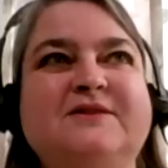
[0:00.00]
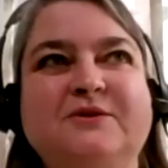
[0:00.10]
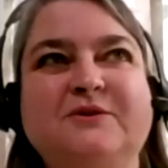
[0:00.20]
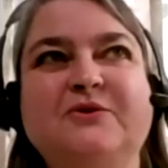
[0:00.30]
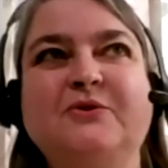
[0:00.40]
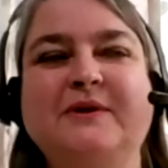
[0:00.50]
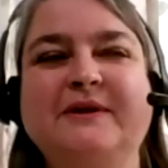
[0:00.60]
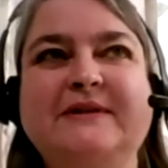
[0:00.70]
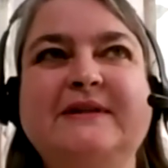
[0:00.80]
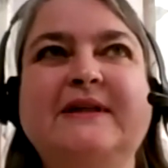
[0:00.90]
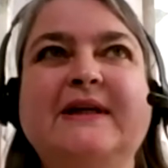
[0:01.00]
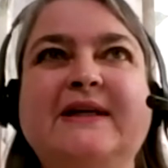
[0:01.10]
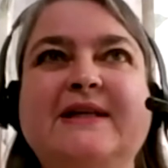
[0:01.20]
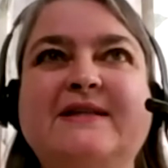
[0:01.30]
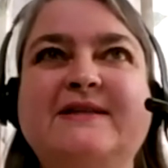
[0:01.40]
Sure.
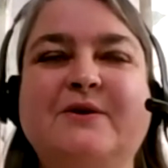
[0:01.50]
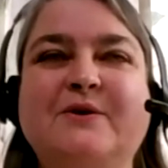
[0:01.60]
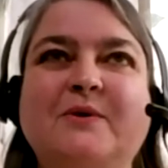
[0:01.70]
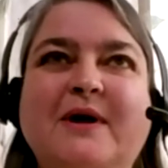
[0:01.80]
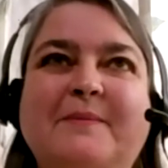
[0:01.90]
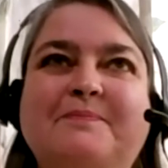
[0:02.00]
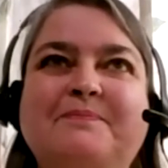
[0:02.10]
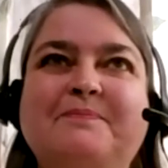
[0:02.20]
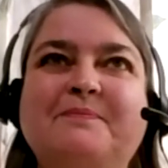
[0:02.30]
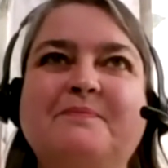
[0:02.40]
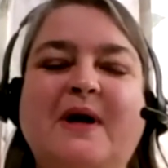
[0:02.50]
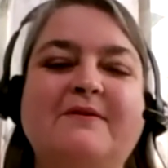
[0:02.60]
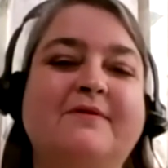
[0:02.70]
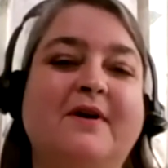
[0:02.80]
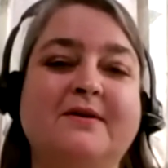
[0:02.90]
So my
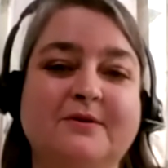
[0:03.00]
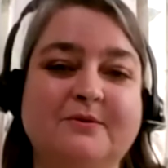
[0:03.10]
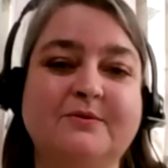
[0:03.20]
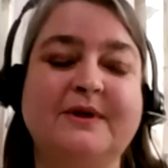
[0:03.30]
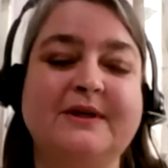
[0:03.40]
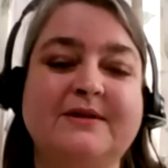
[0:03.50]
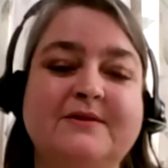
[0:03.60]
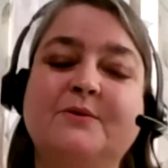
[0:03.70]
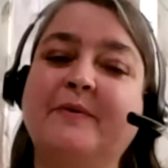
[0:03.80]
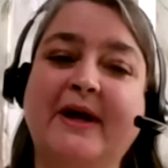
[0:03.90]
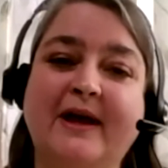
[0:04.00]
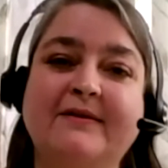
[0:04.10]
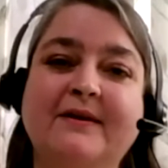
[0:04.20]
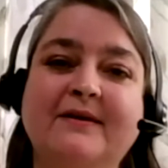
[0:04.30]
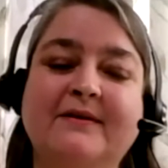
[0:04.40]
father was Roman
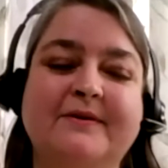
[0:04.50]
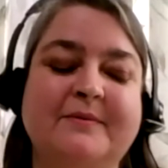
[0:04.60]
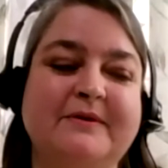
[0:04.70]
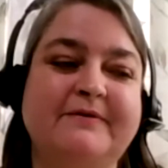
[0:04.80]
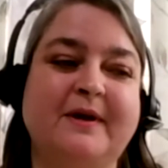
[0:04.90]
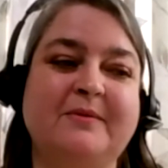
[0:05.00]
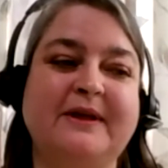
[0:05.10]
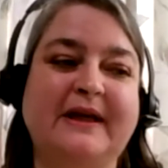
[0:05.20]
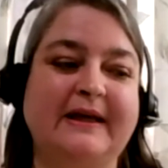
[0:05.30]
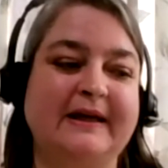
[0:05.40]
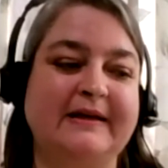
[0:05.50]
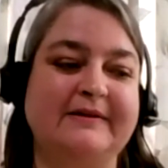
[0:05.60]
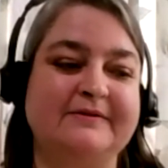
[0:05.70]
Catholic from a family of